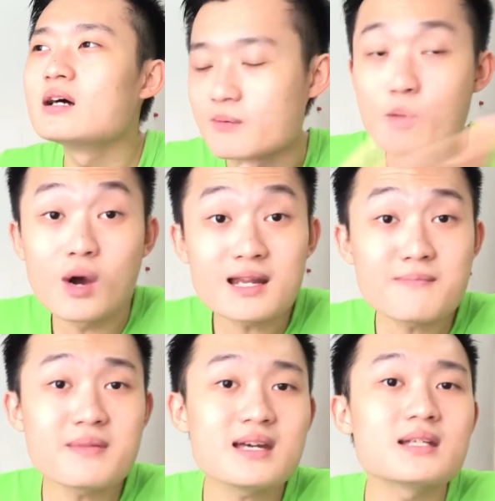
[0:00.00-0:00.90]
But what
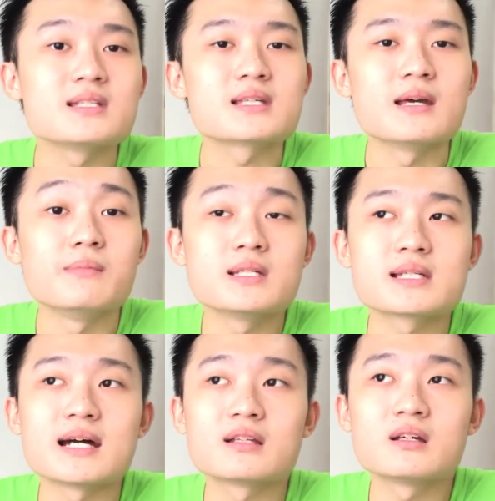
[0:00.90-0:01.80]
it means
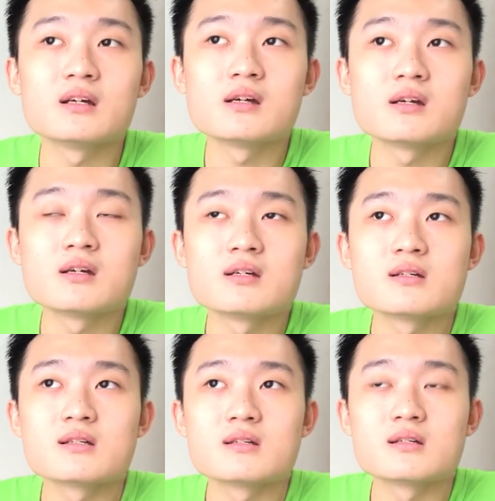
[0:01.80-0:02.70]
that
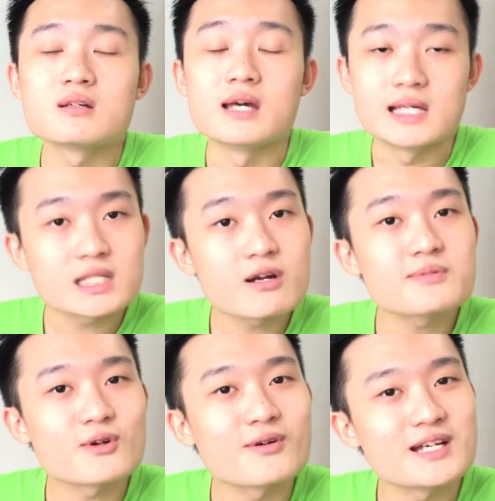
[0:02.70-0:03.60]
Instagram
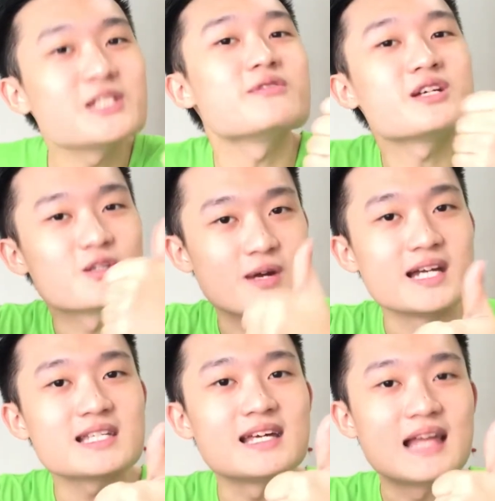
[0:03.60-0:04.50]
story is doing
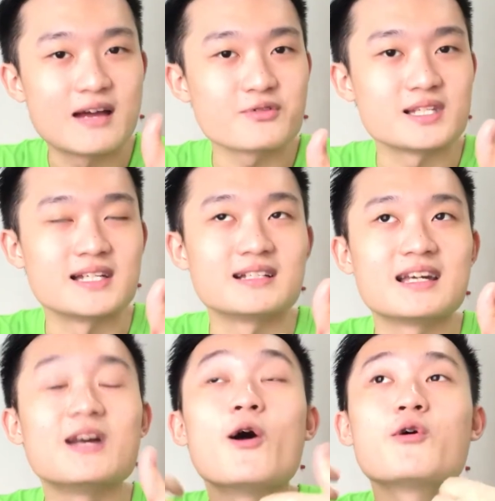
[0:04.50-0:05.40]
great in everything.
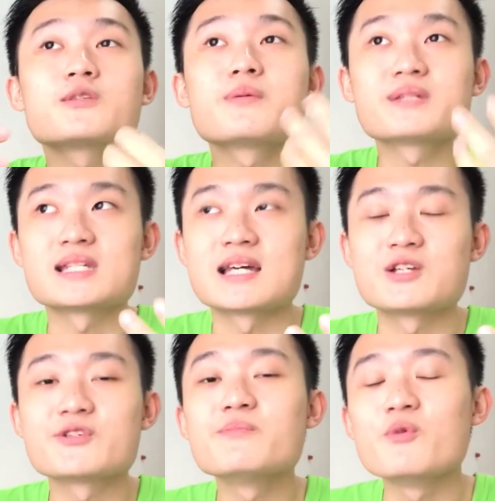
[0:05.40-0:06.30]
It hooks people's
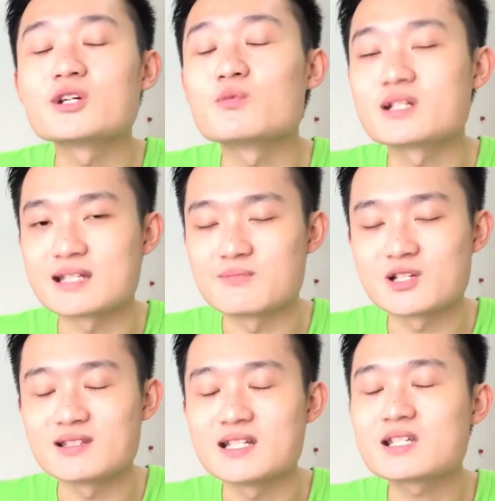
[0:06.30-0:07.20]
attention more than what
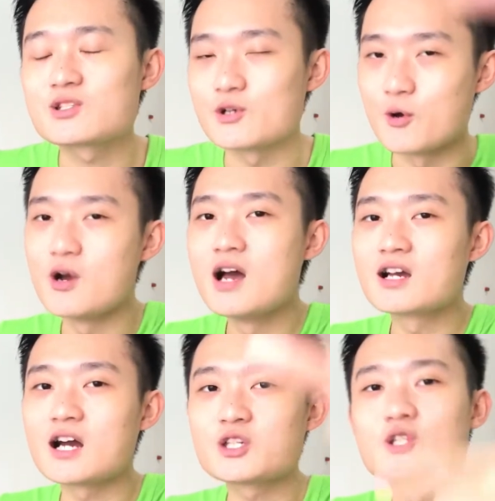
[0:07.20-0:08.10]
Snapchat did. So
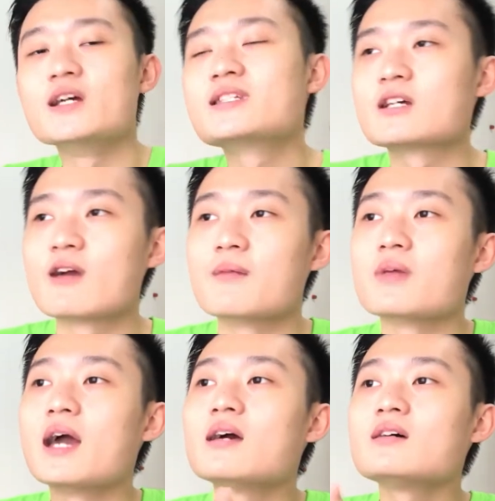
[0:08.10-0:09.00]
got you Instagram.
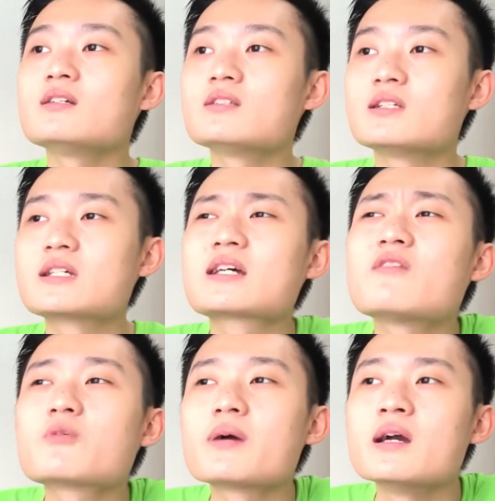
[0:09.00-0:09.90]
And the
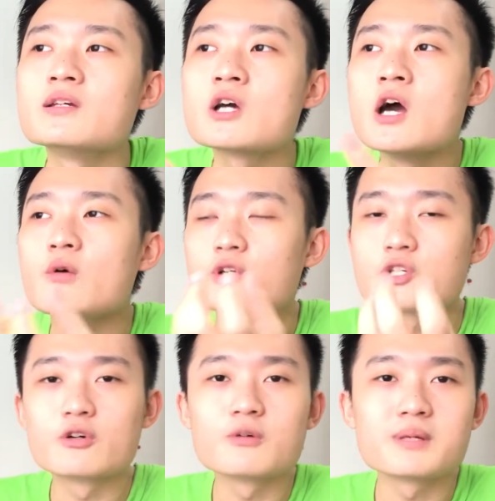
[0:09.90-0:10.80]
Discover page will
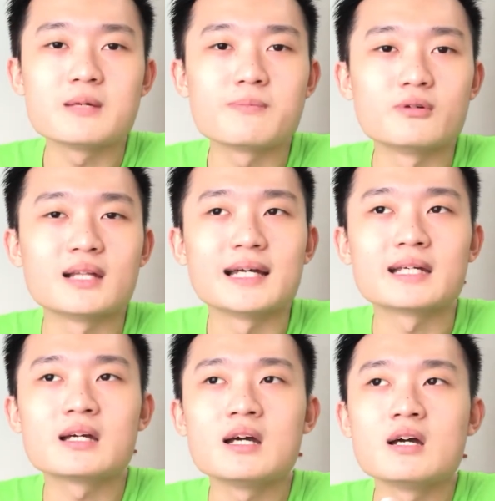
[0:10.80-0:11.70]
show you people like